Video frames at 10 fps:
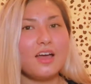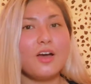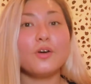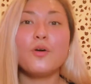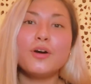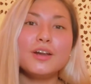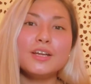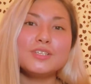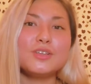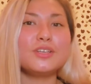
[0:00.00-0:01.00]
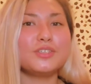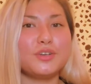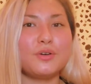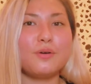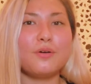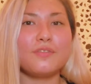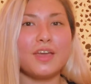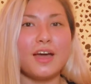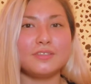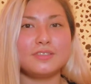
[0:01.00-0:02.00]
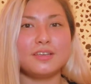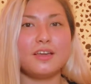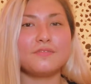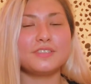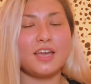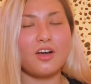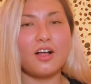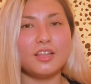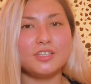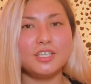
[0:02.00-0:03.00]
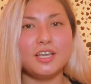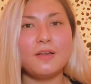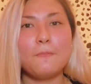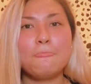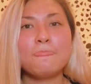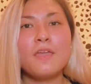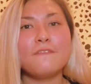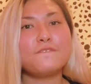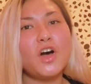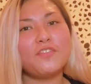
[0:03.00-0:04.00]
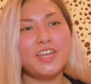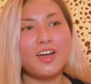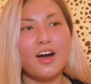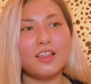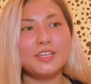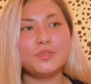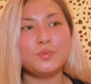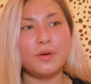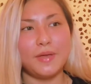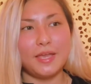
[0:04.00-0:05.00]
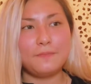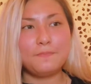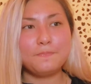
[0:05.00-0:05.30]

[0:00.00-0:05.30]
According to the Journal of Counseling of Psychology involving college women,